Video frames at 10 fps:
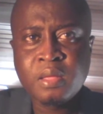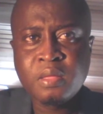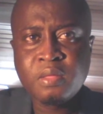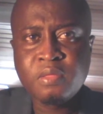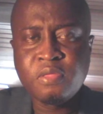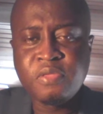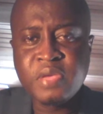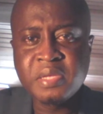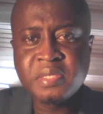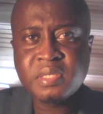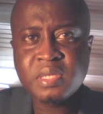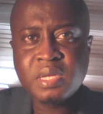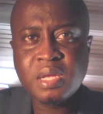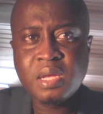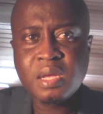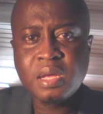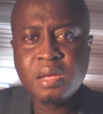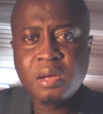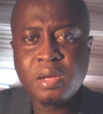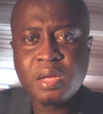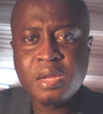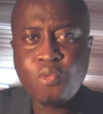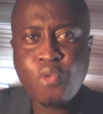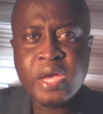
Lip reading: These, in a way,